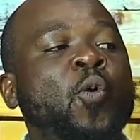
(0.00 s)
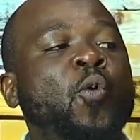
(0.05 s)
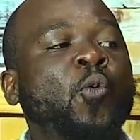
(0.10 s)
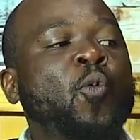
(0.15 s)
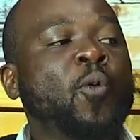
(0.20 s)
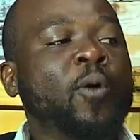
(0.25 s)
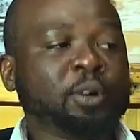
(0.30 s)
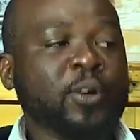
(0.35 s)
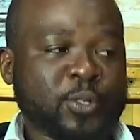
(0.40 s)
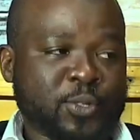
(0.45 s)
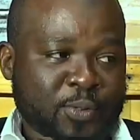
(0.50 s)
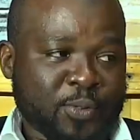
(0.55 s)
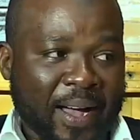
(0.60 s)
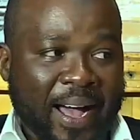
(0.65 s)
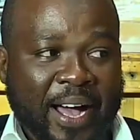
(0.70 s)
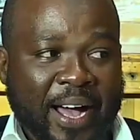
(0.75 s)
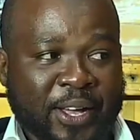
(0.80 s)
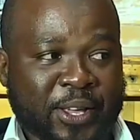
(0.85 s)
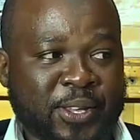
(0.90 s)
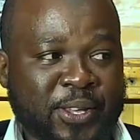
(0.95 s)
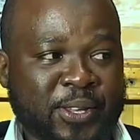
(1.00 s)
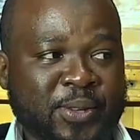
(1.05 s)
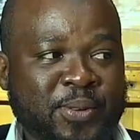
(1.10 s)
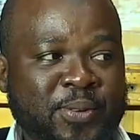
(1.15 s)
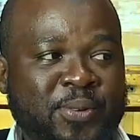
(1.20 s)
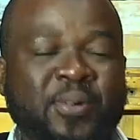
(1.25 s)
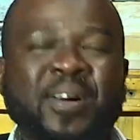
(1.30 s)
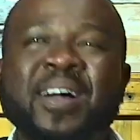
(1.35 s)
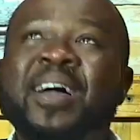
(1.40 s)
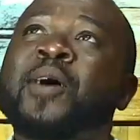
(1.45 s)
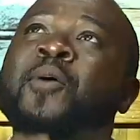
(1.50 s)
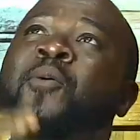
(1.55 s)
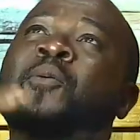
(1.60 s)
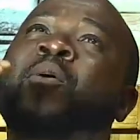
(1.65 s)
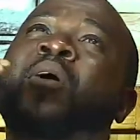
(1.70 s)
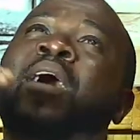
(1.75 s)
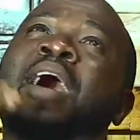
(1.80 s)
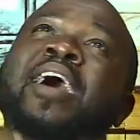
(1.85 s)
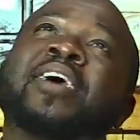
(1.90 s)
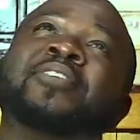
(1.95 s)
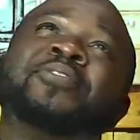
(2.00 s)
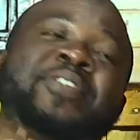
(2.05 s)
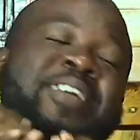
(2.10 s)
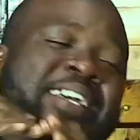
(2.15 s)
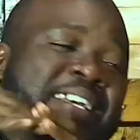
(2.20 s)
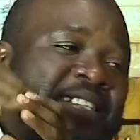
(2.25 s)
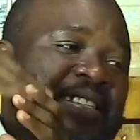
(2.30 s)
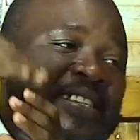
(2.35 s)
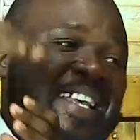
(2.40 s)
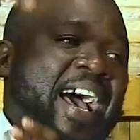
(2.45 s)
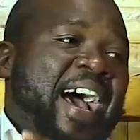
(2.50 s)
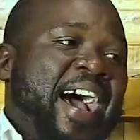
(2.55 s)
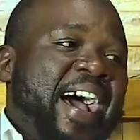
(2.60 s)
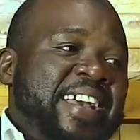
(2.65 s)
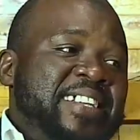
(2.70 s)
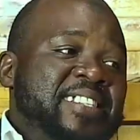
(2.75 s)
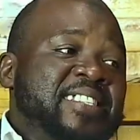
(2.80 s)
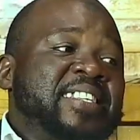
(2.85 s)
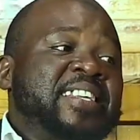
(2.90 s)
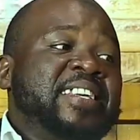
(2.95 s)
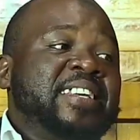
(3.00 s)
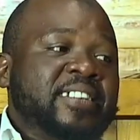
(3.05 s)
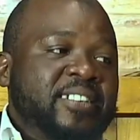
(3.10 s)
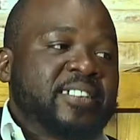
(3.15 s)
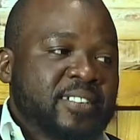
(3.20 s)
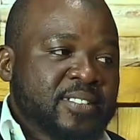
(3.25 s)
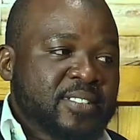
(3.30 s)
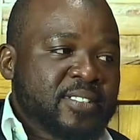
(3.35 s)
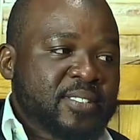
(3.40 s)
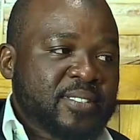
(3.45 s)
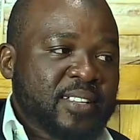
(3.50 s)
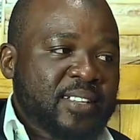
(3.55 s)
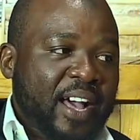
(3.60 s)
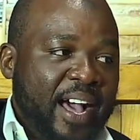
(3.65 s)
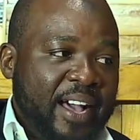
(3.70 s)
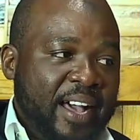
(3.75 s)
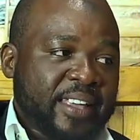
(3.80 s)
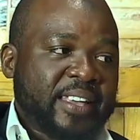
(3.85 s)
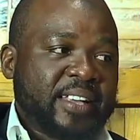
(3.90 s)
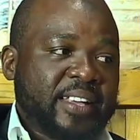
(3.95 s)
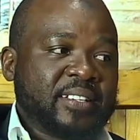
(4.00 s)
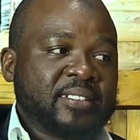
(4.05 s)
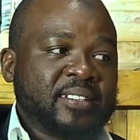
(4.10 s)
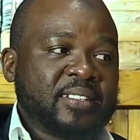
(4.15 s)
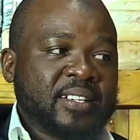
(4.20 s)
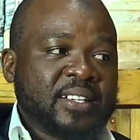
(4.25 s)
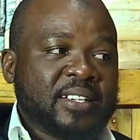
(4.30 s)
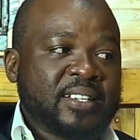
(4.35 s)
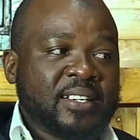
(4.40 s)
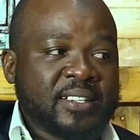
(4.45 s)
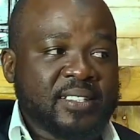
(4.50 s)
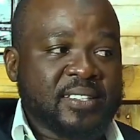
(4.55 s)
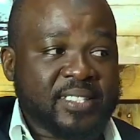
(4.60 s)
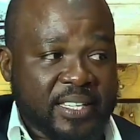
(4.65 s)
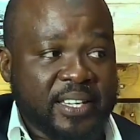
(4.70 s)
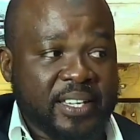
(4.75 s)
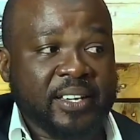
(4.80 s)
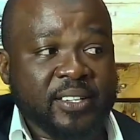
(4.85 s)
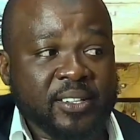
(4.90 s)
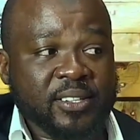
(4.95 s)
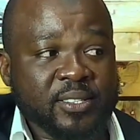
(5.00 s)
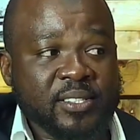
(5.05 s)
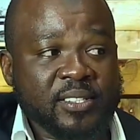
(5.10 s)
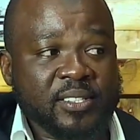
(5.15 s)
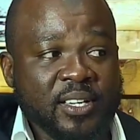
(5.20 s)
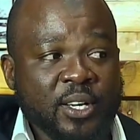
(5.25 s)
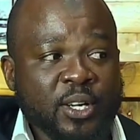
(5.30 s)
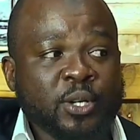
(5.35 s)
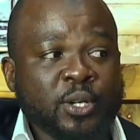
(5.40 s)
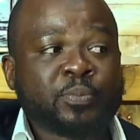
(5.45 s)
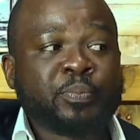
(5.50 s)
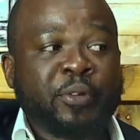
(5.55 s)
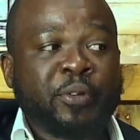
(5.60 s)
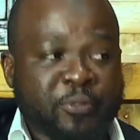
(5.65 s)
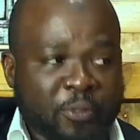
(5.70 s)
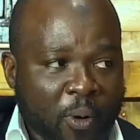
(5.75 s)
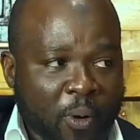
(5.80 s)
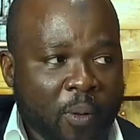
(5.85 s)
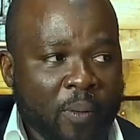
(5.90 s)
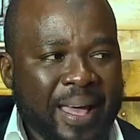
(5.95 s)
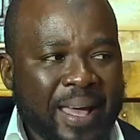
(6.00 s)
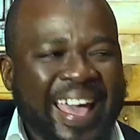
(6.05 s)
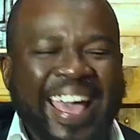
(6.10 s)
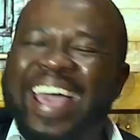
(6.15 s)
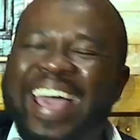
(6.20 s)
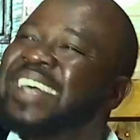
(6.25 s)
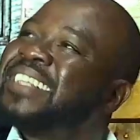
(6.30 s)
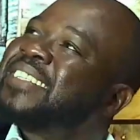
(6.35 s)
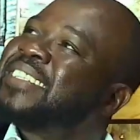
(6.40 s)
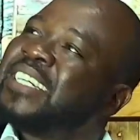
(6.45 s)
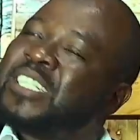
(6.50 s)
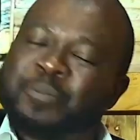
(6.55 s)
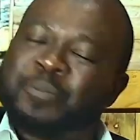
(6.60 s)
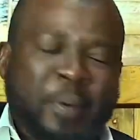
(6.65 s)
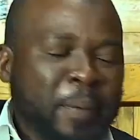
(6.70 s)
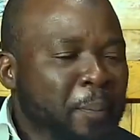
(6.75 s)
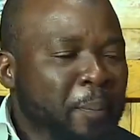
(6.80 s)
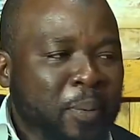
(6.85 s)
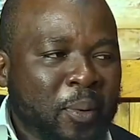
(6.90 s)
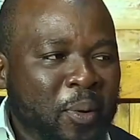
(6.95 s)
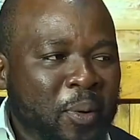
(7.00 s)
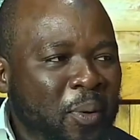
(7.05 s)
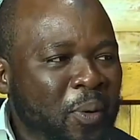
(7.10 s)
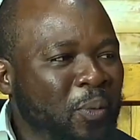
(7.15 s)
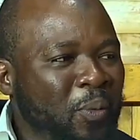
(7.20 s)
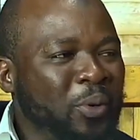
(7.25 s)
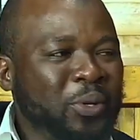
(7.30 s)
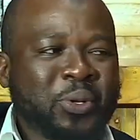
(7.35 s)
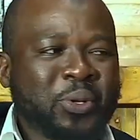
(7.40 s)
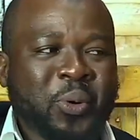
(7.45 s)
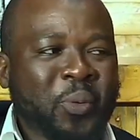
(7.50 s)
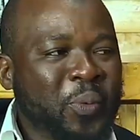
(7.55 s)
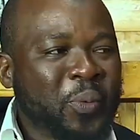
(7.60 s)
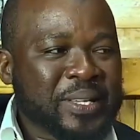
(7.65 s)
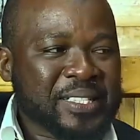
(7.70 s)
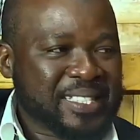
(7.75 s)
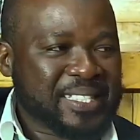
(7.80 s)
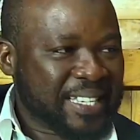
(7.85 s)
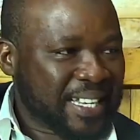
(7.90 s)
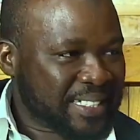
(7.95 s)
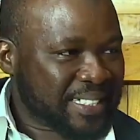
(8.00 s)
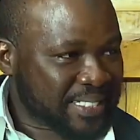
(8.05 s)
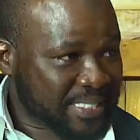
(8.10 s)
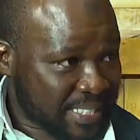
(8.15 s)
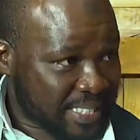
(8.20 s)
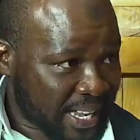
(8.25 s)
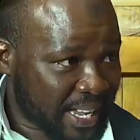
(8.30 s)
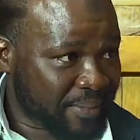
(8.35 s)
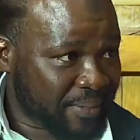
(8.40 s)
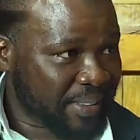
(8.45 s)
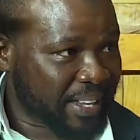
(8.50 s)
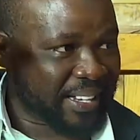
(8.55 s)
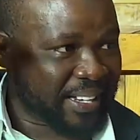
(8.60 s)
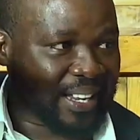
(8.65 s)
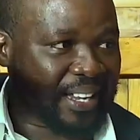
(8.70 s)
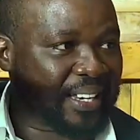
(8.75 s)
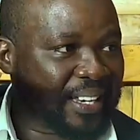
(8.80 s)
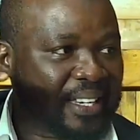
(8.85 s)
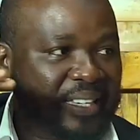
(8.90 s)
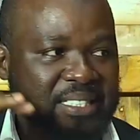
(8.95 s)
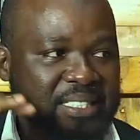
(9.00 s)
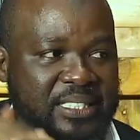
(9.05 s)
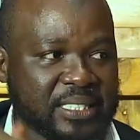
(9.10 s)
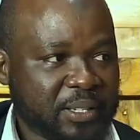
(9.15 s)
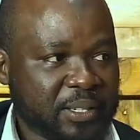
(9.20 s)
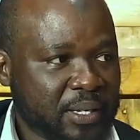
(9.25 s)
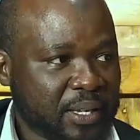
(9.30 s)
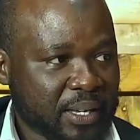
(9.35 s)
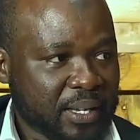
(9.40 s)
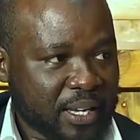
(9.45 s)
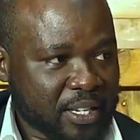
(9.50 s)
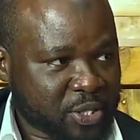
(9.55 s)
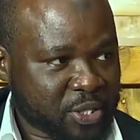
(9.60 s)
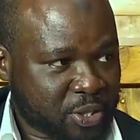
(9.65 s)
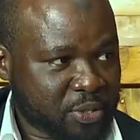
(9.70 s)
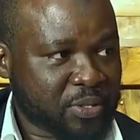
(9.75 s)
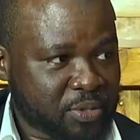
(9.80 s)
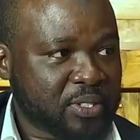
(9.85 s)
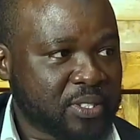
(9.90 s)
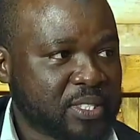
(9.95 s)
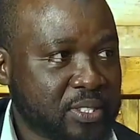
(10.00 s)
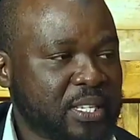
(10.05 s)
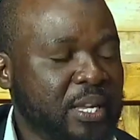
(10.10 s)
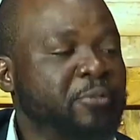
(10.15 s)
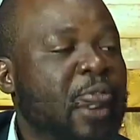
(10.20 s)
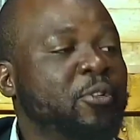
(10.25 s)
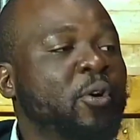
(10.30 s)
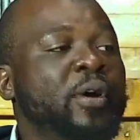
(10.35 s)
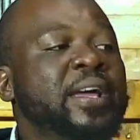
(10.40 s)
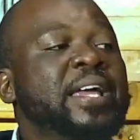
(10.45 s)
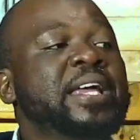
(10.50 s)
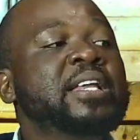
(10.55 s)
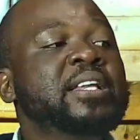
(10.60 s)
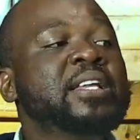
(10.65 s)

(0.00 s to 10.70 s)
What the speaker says: who wants to hack you will have his high skills hacking skills before. And such people will not waste their time and energy, excuse me to say, for